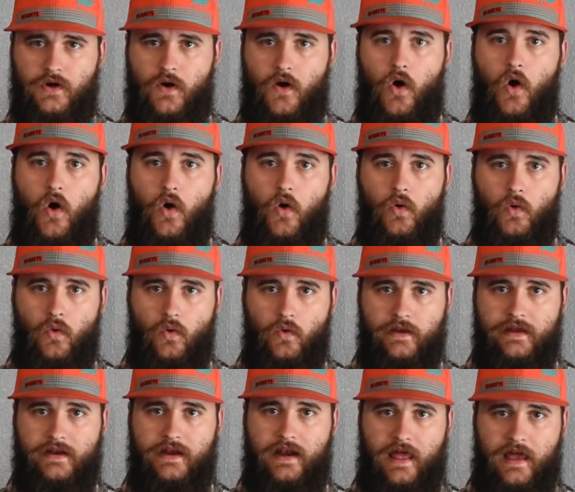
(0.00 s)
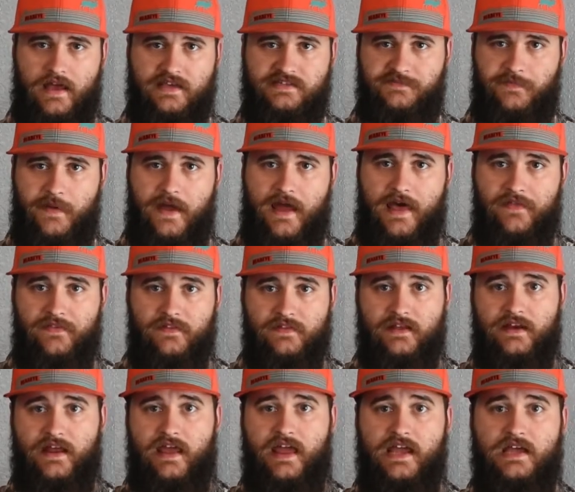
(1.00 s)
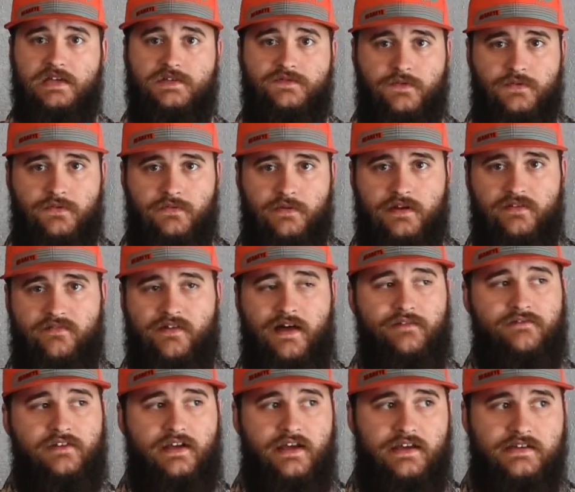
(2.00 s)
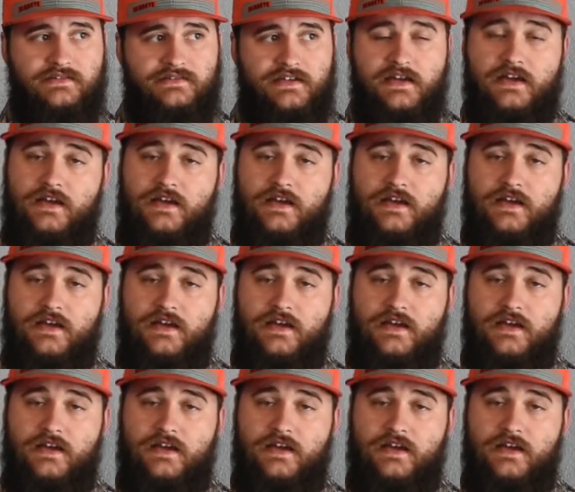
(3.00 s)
hole in an ice bath and let it age for 3 to 5 days.